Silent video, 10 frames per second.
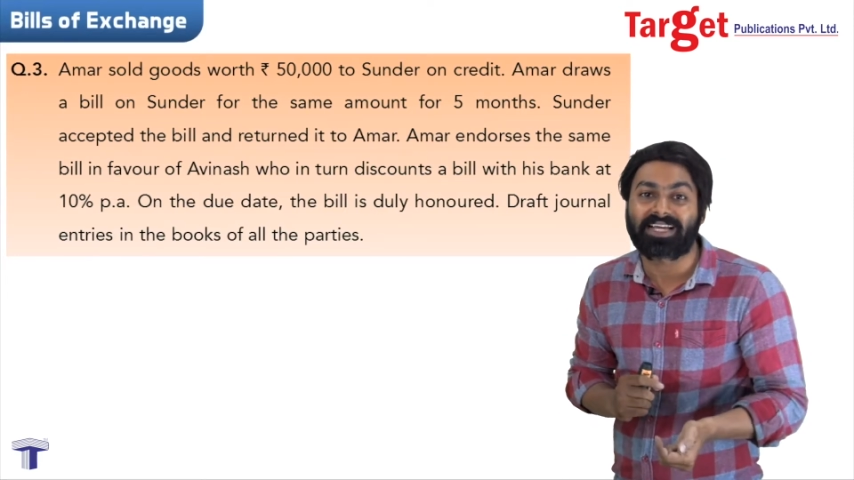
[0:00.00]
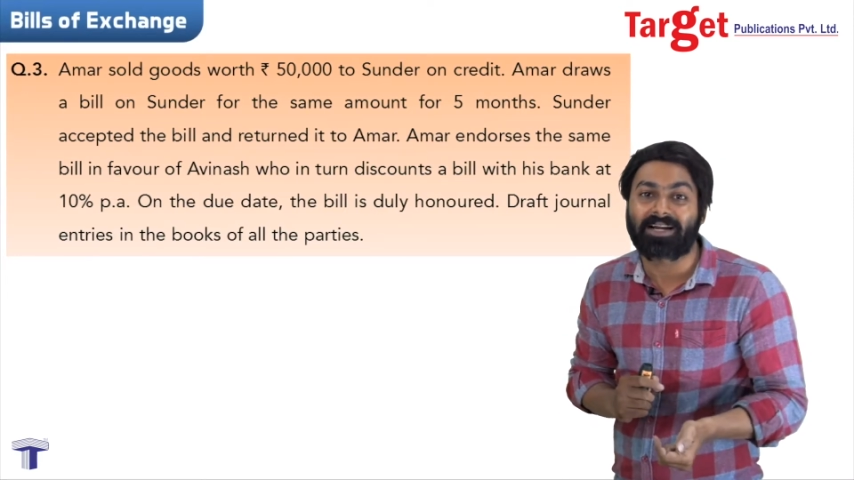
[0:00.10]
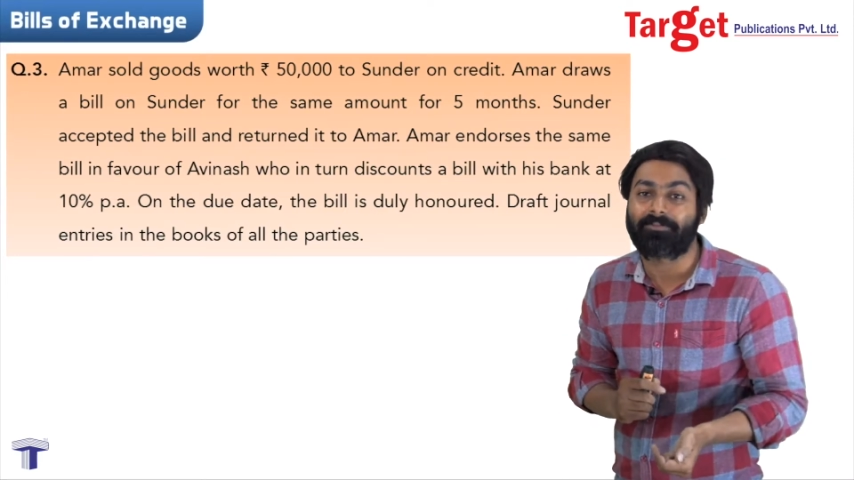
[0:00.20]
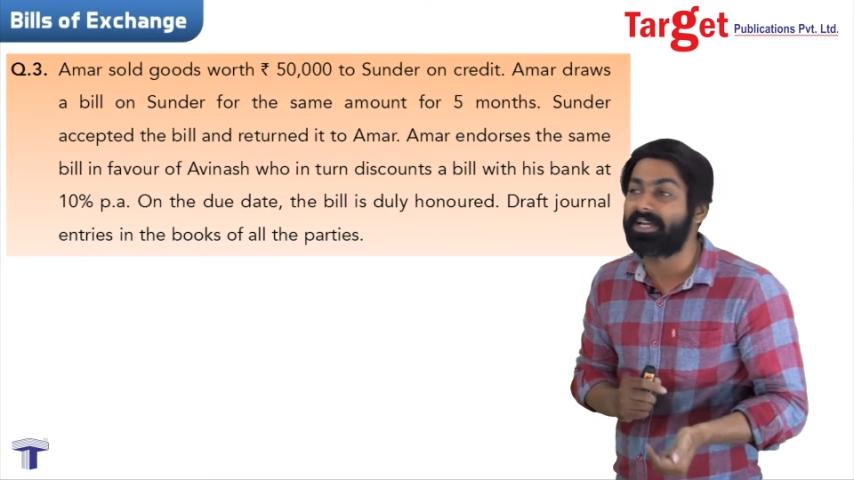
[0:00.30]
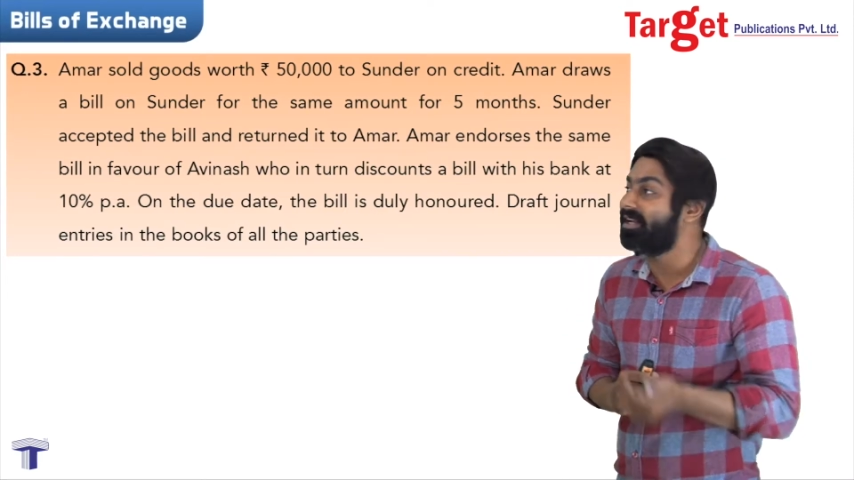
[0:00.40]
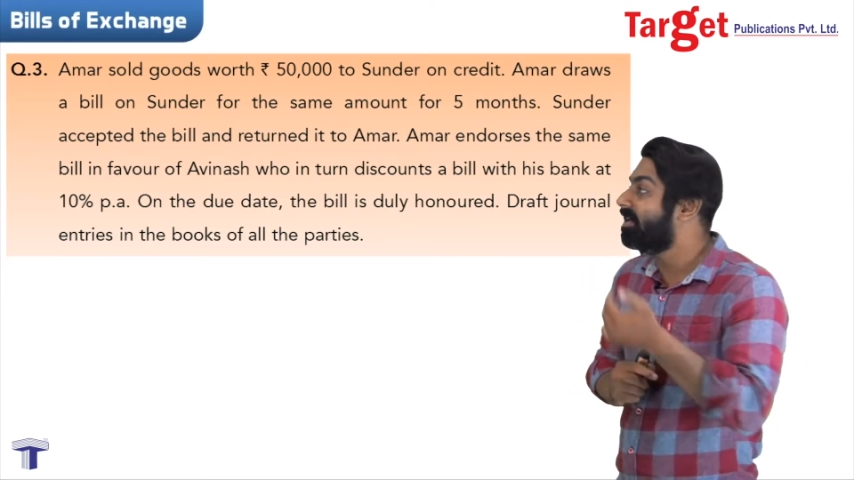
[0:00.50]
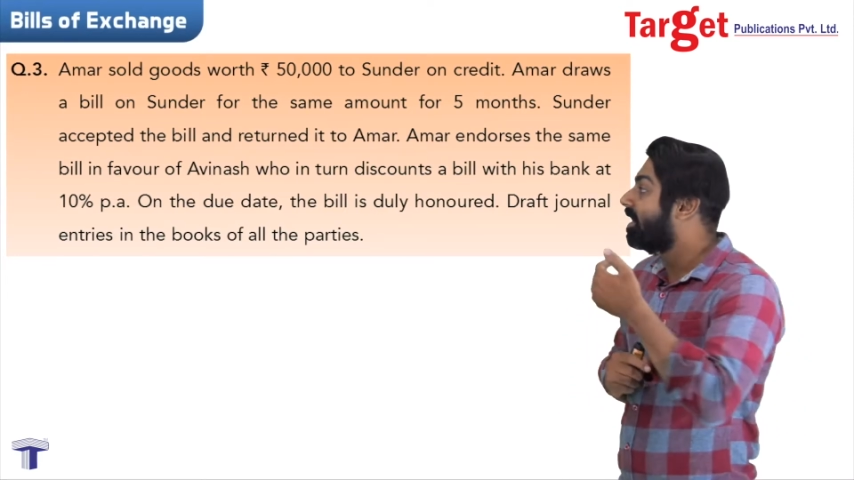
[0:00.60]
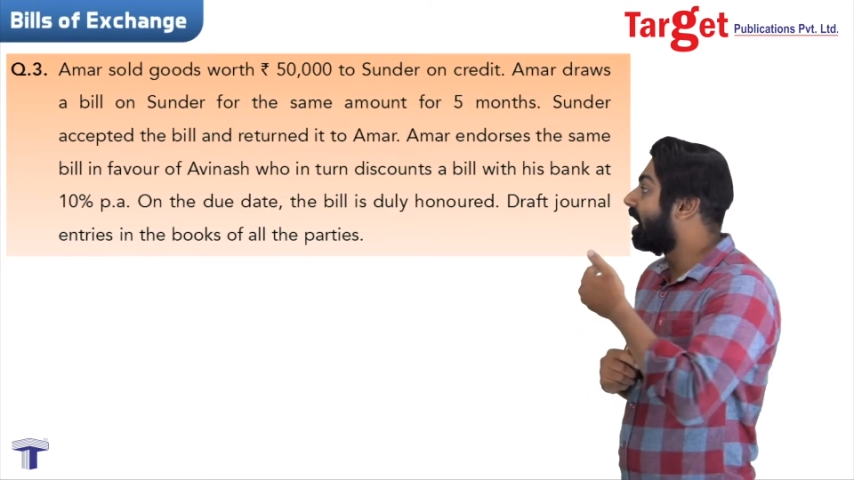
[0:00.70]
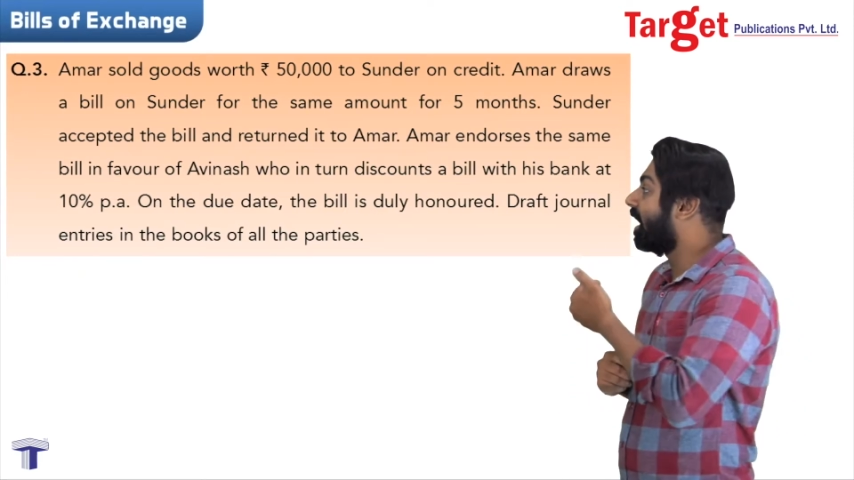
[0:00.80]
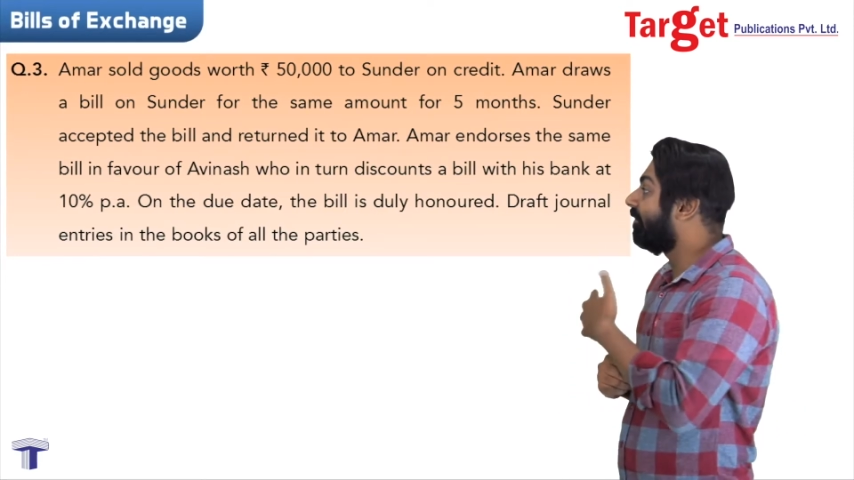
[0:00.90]
that bill?
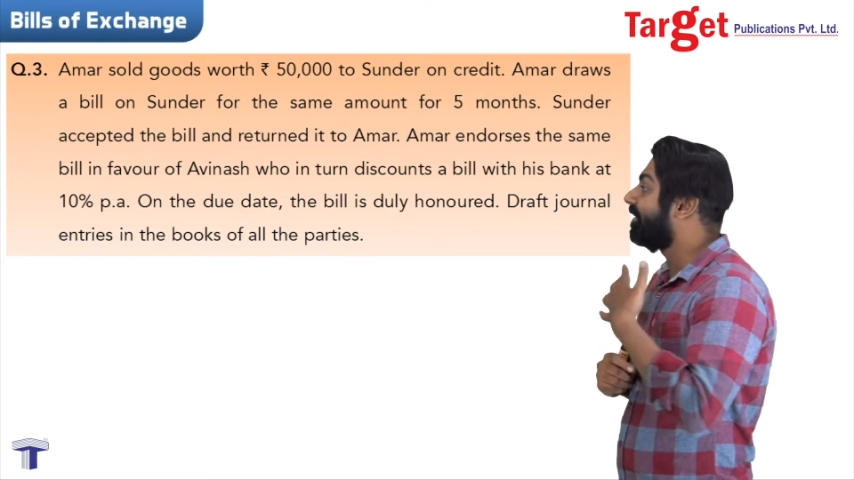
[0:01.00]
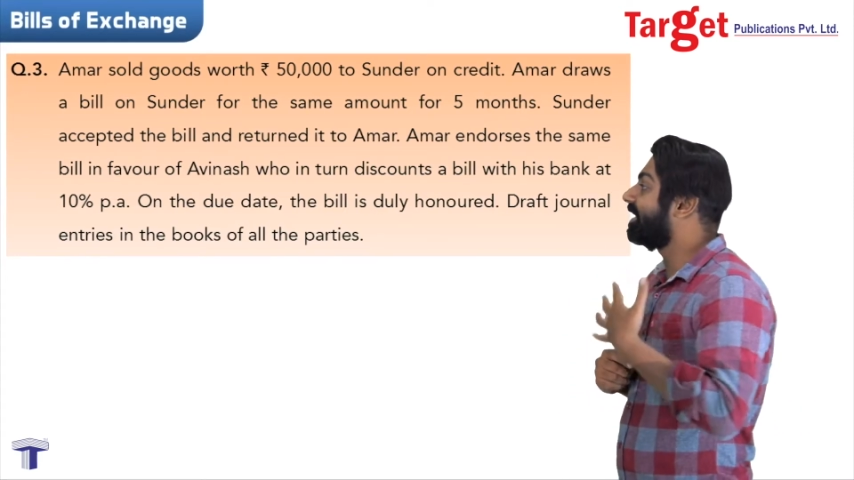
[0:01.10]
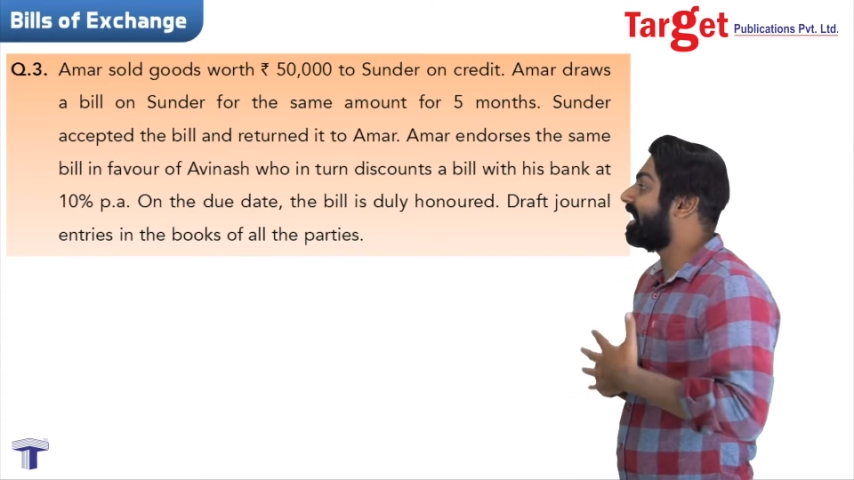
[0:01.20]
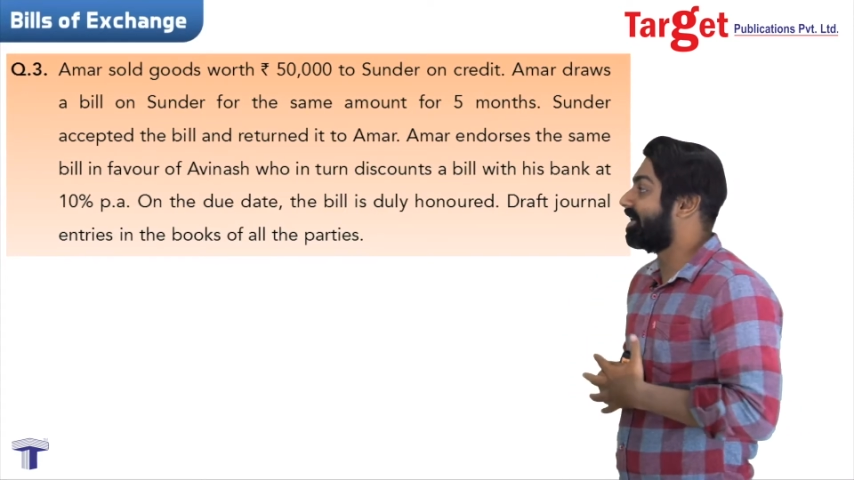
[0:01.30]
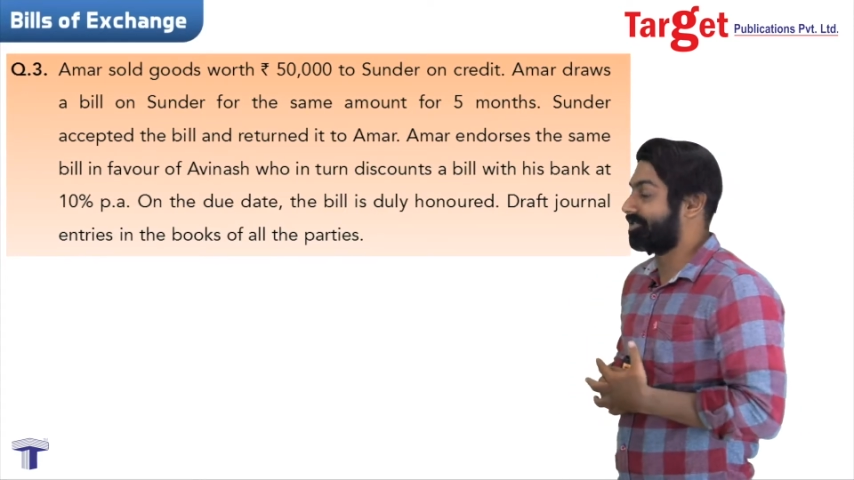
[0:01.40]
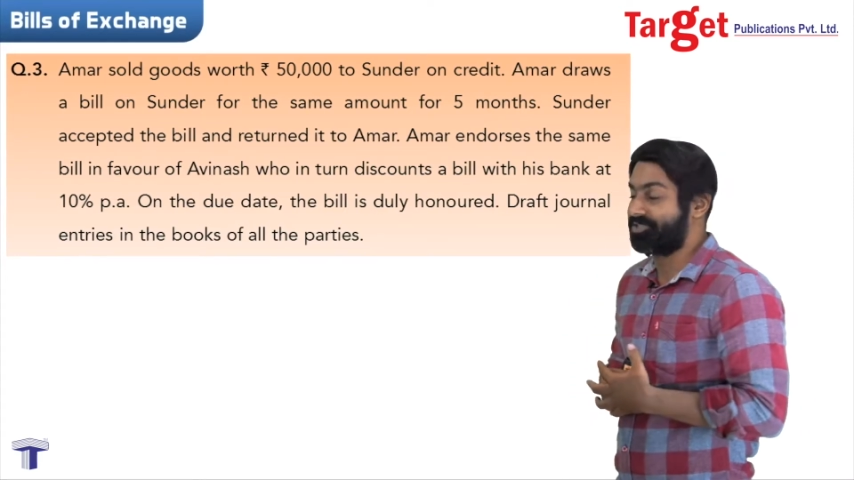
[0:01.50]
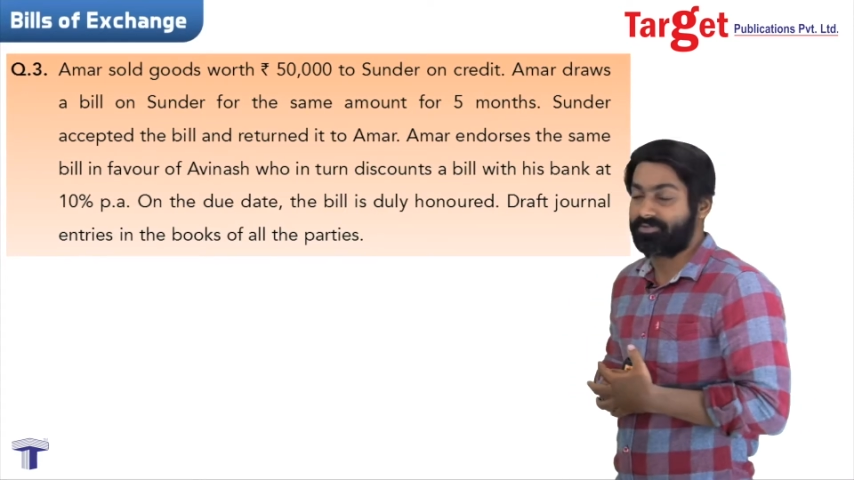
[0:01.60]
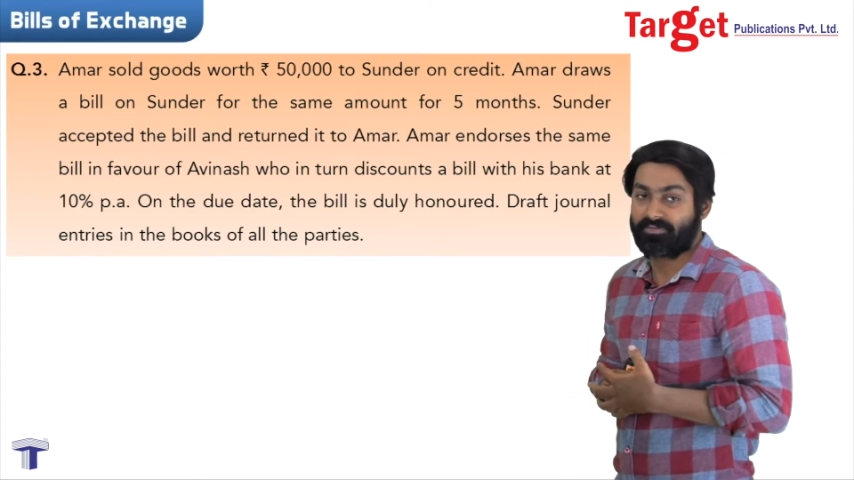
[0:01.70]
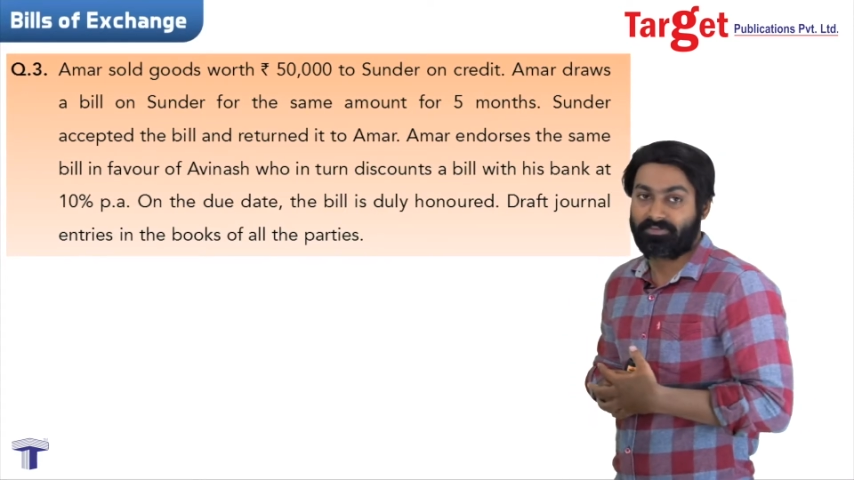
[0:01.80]
Avinash.